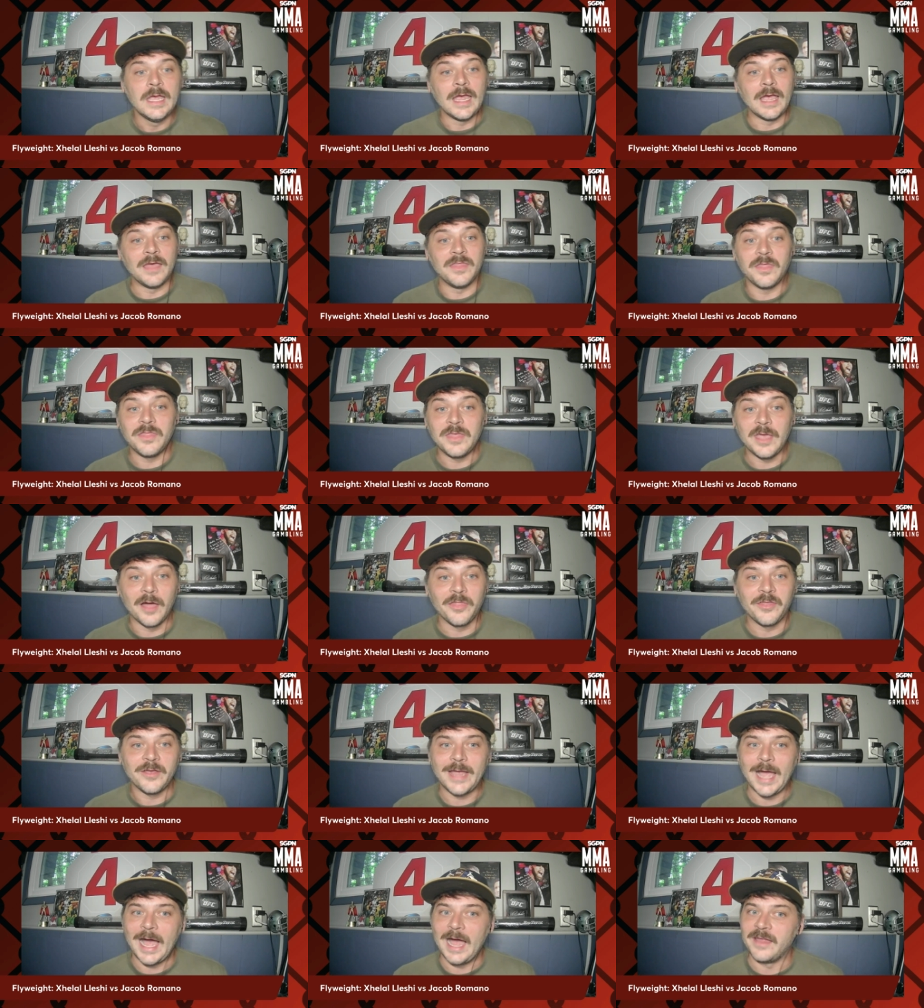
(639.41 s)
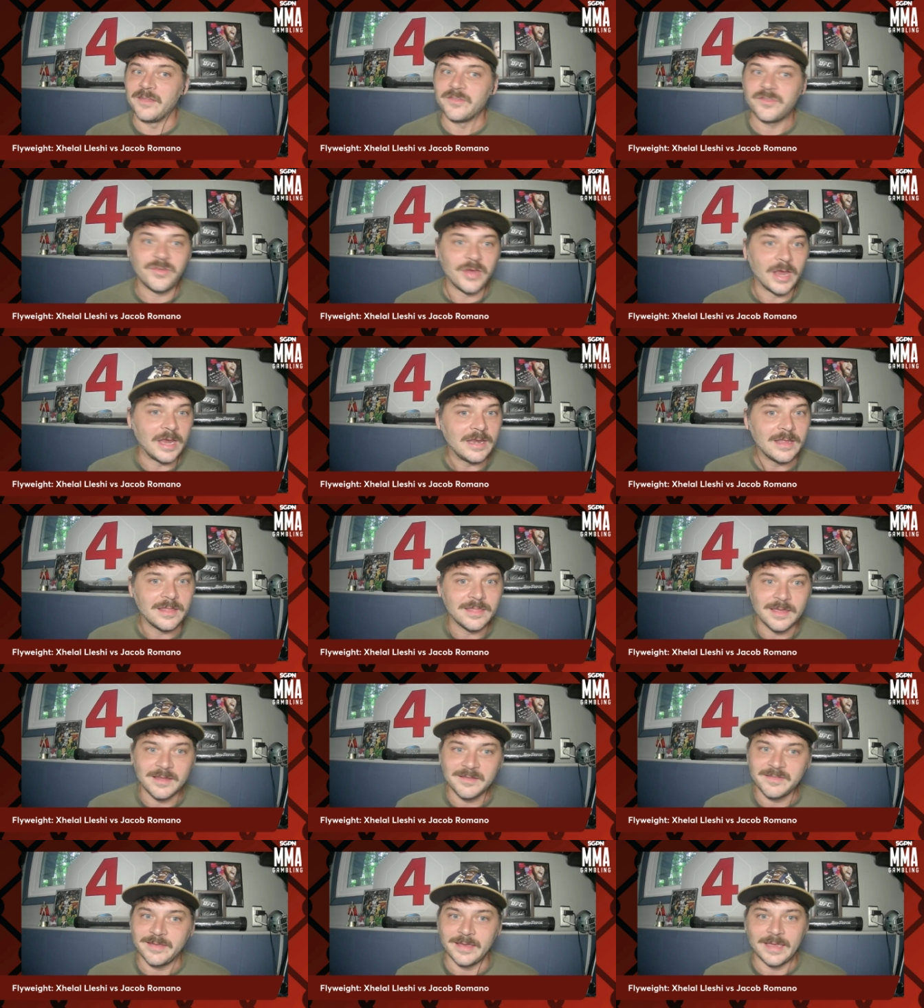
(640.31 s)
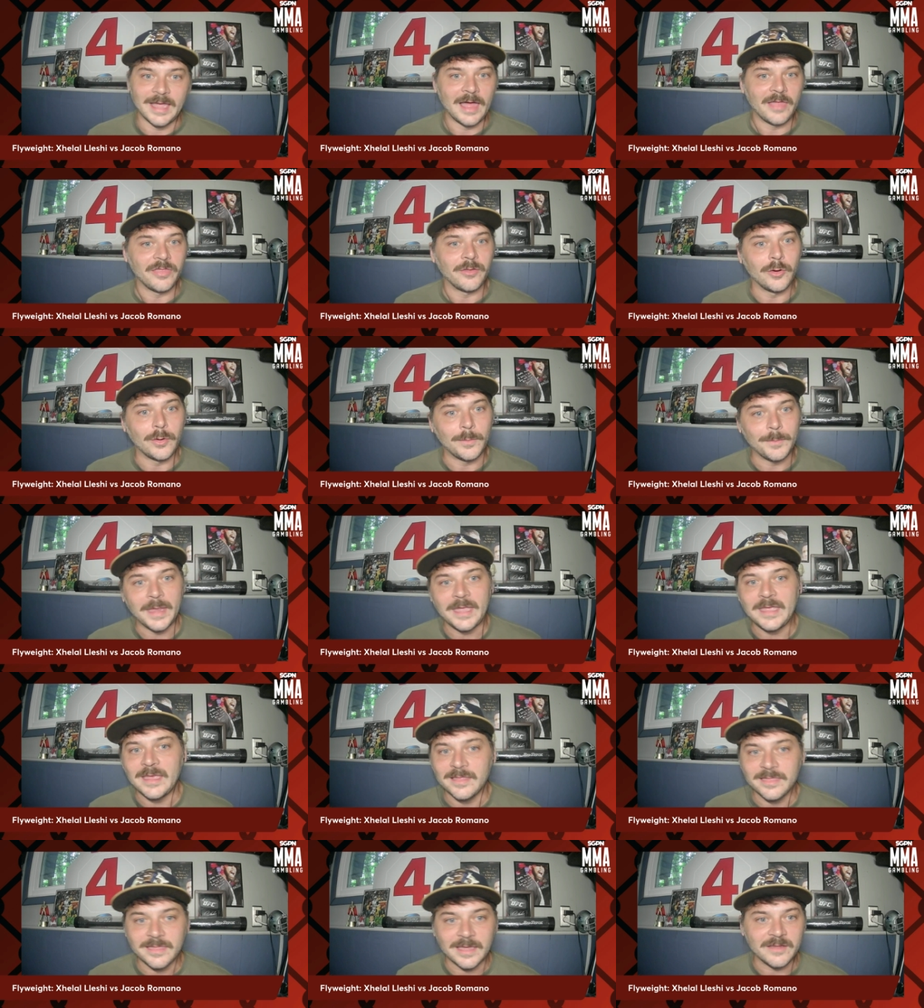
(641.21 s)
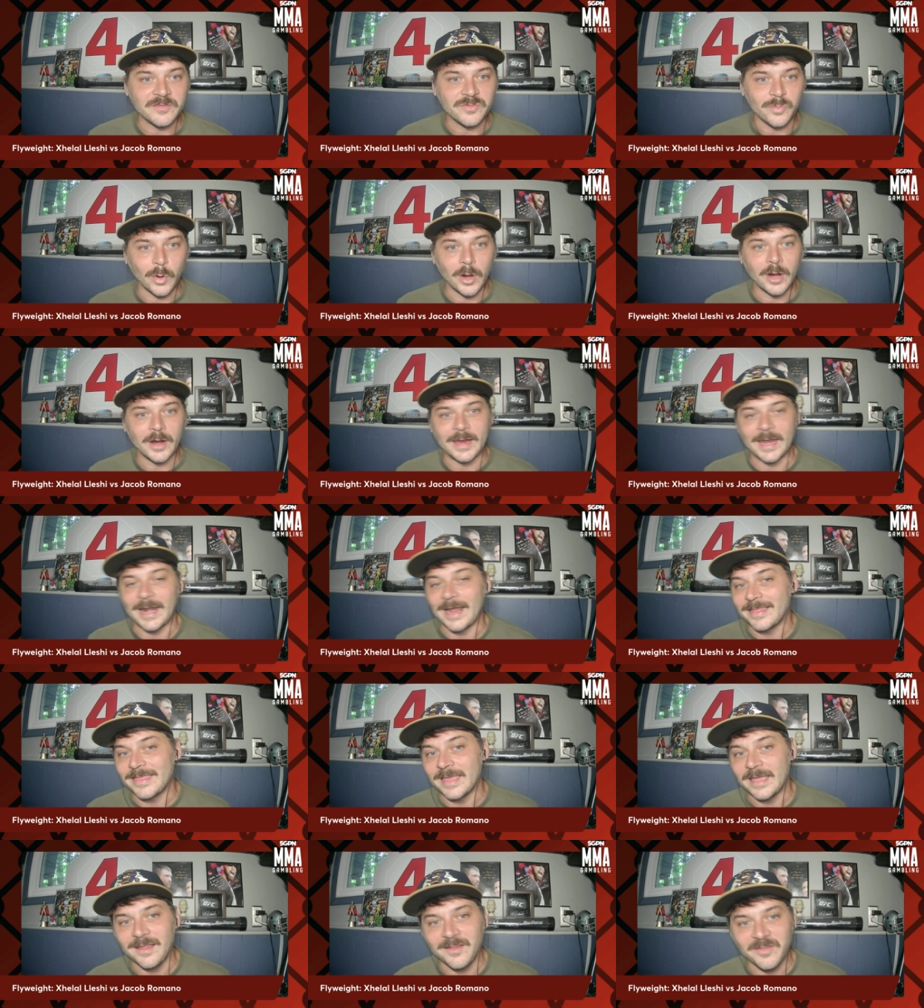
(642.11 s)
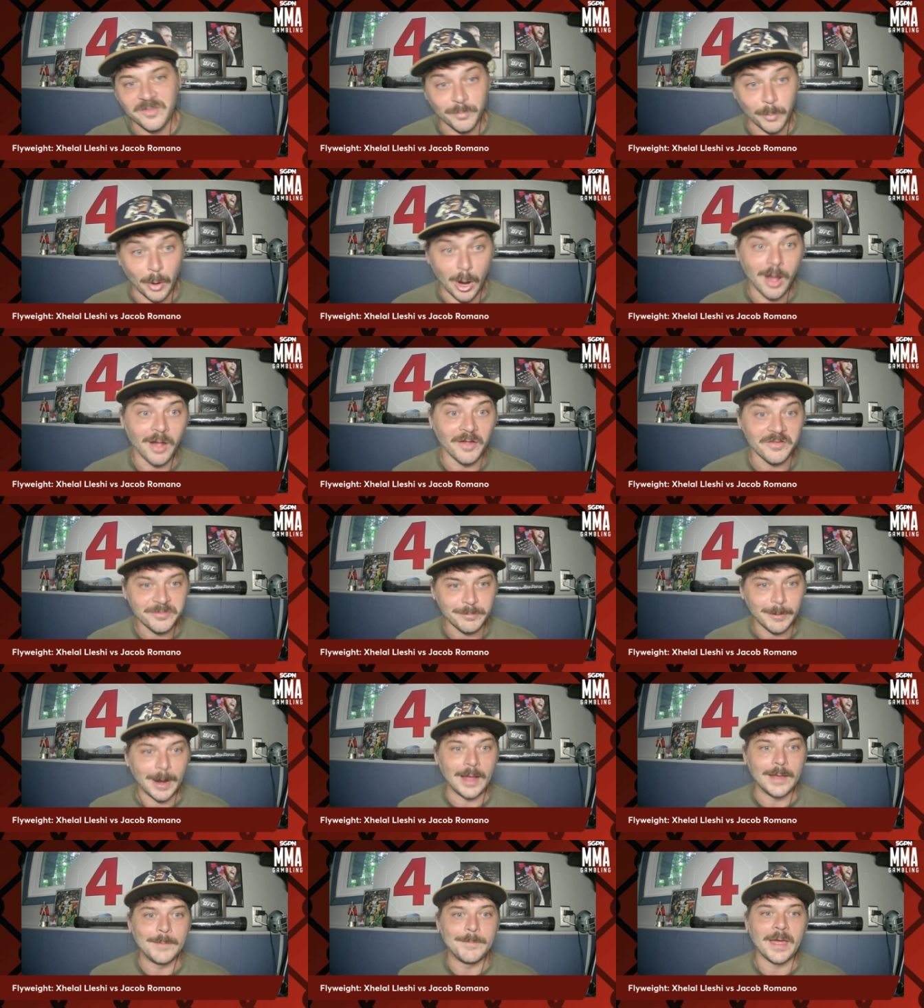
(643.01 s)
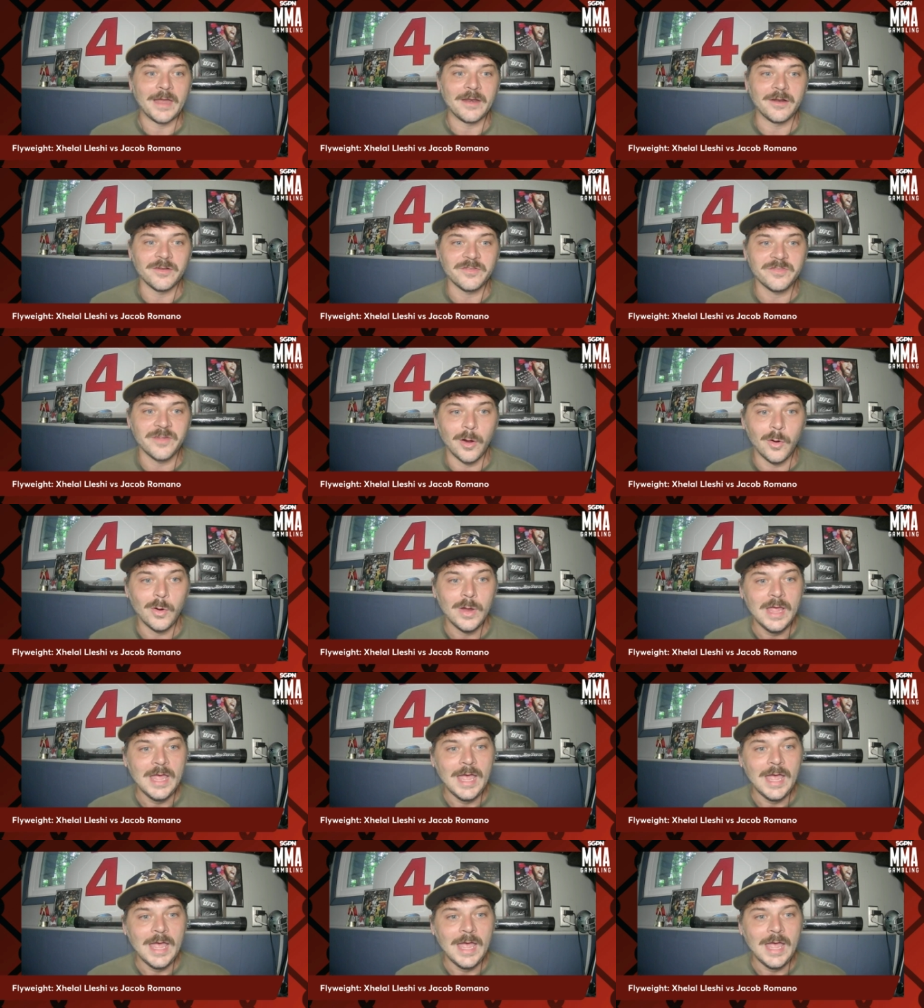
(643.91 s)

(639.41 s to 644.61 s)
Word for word: And then the other guy is chaining things together and making things work. And I think his sprawl is probably better. So